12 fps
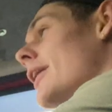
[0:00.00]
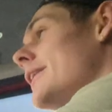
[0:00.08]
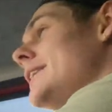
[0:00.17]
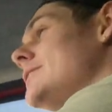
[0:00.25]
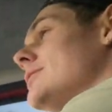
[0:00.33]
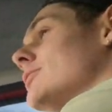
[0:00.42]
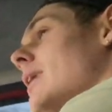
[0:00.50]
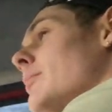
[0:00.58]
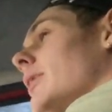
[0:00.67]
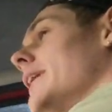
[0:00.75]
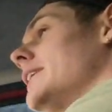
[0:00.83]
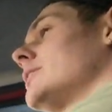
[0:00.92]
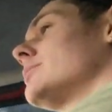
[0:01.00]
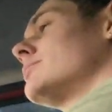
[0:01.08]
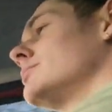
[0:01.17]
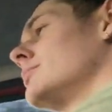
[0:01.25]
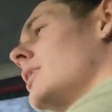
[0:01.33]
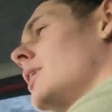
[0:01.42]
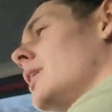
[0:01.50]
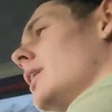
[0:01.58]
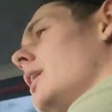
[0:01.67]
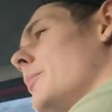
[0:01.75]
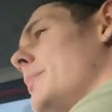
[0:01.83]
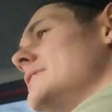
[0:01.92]
I only need to grab like
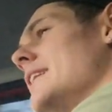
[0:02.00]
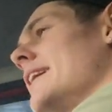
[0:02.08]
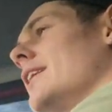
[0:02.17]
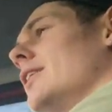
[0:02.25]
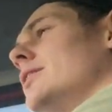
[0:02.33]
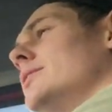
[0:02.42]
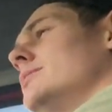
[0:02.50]
a potato